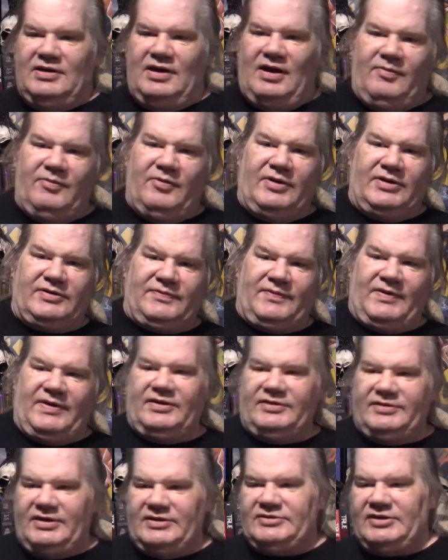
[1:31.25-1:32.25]
I'm gonna watch
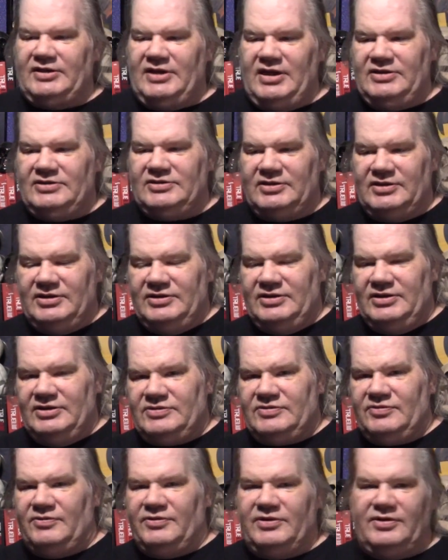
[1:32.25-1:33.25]
Final Destination in
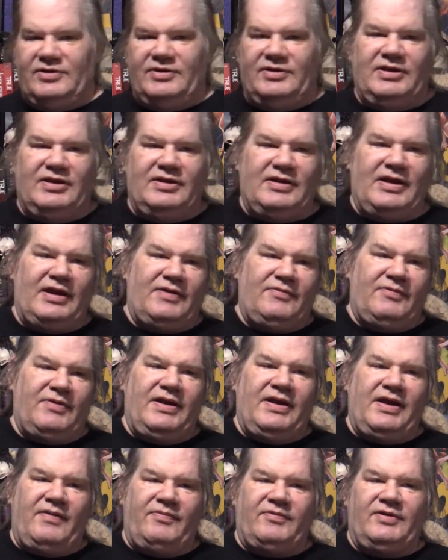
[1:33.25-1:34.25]
this order. And then like
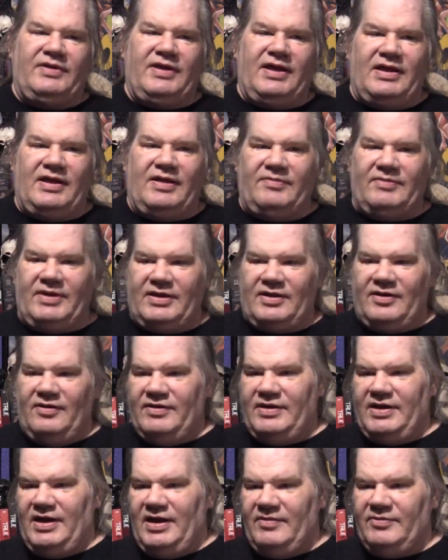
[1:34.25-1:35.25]
right after that, I'm like,
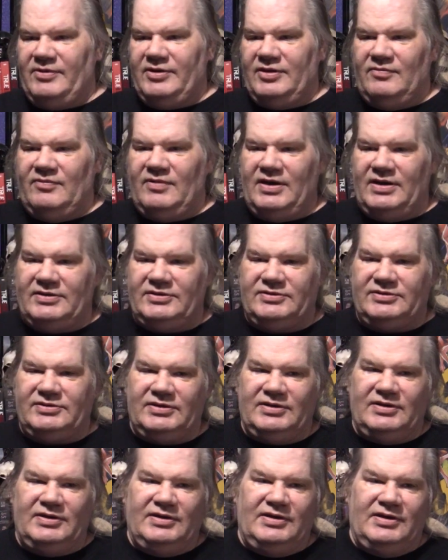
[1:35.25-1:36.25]
okay, I'm gonna watch,
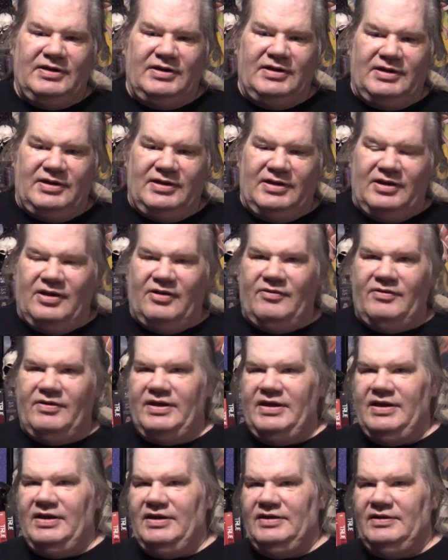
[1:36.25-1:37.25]
you know,
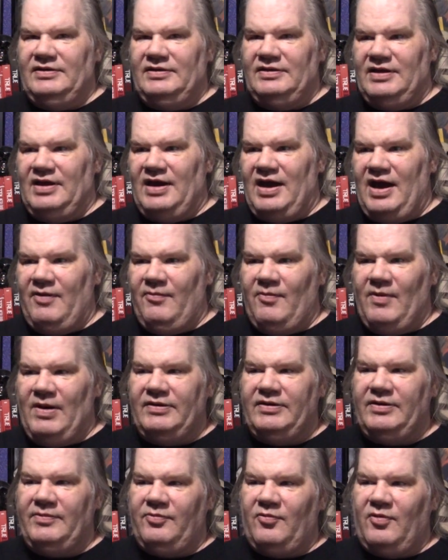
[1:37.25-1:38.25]
and I
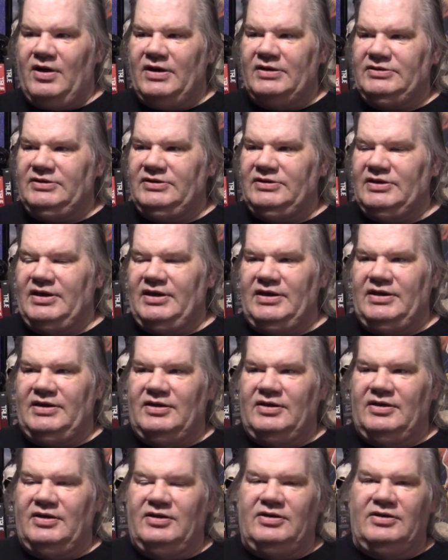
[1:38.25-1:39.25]
wound up watching like
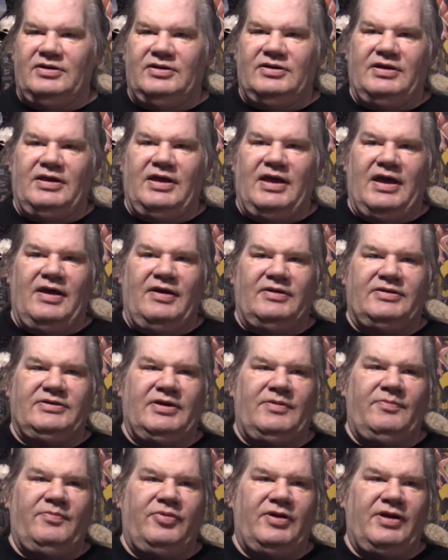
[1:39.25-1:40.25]
at
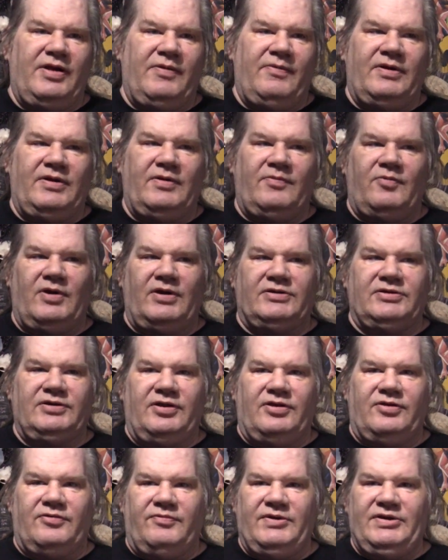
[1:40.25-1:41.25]
some point I wound up
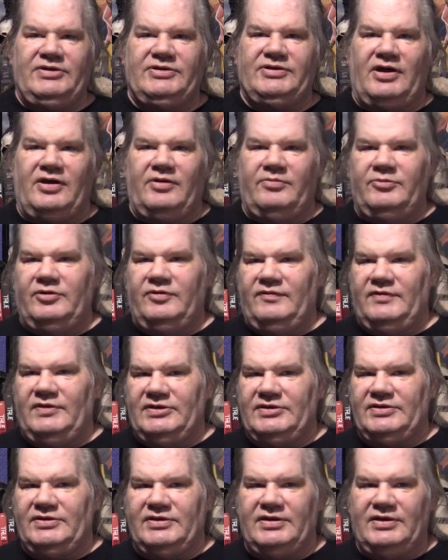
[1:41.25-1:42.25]
watching three Saw
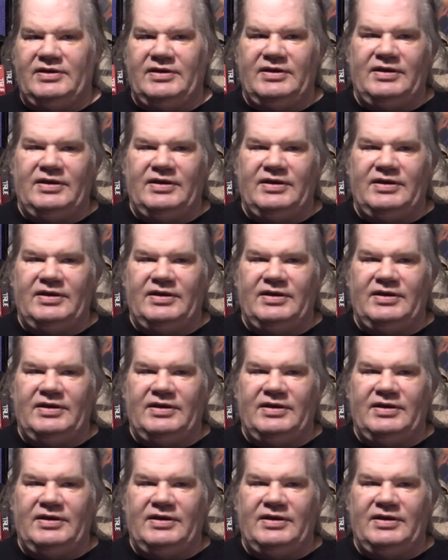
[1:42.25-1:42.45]
movies